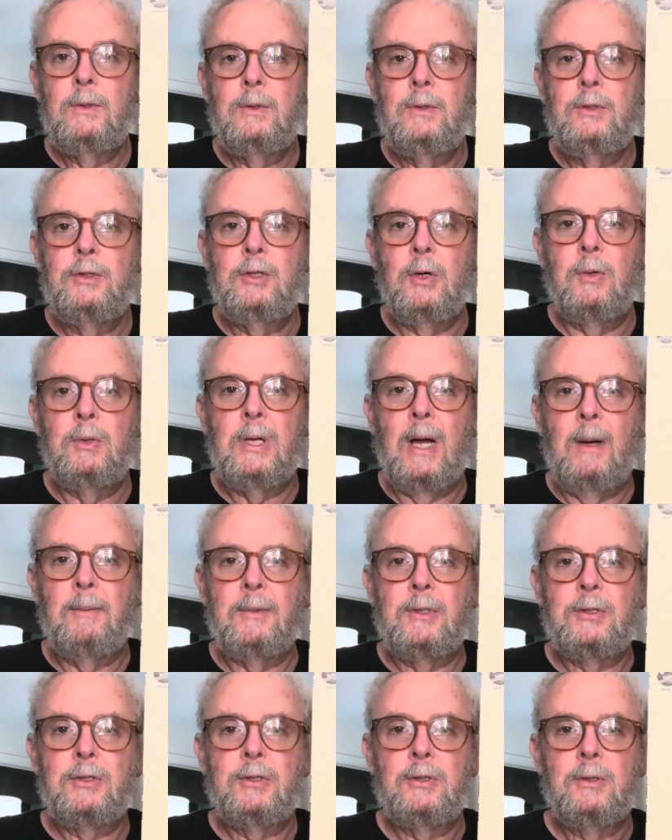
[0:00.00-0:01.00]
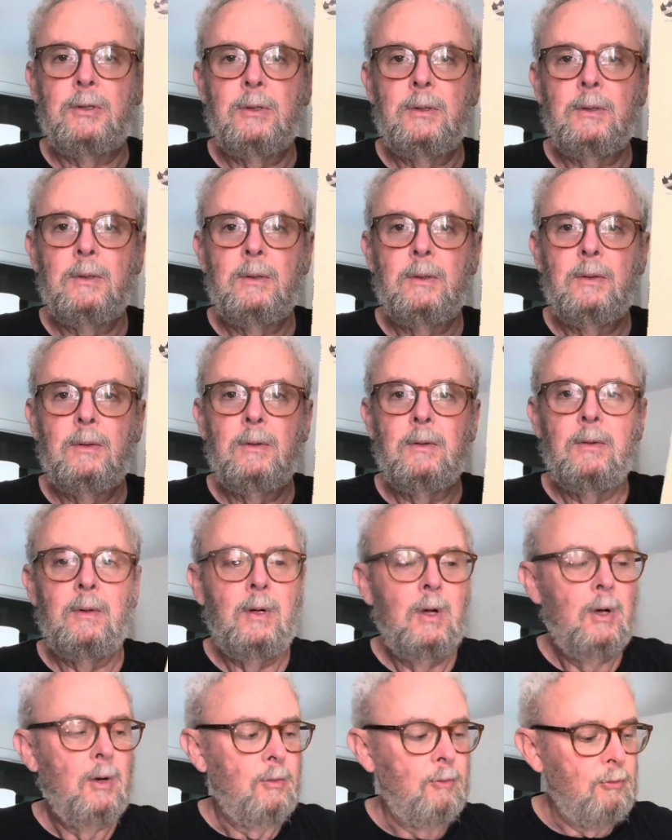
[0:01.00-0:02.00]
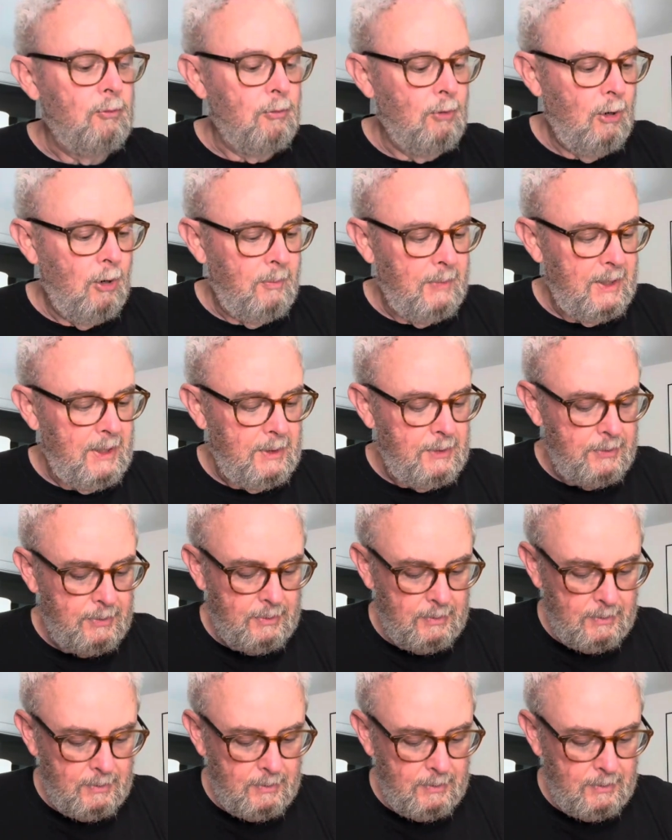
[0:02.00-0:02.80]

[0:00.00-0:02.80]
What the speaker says: Joe Thomas. Raw Meat.